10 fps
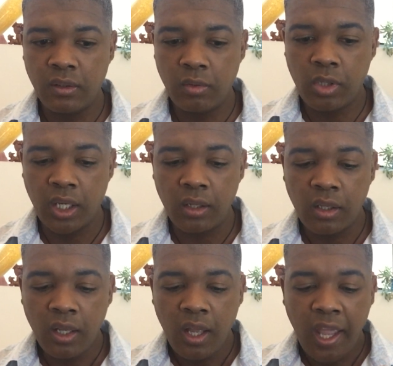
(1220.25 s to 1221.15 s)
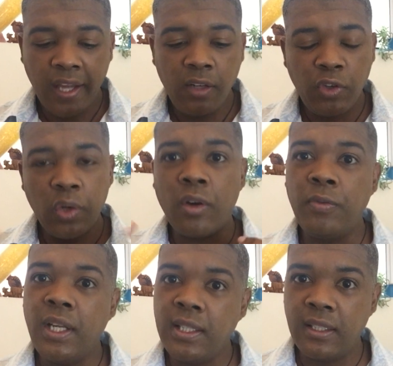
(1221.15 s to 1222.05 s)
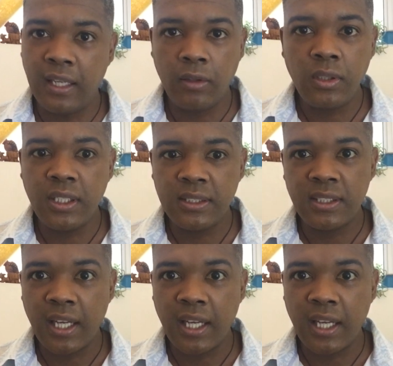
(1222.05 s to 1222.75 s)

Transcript: Okay? And if you are feeling lonely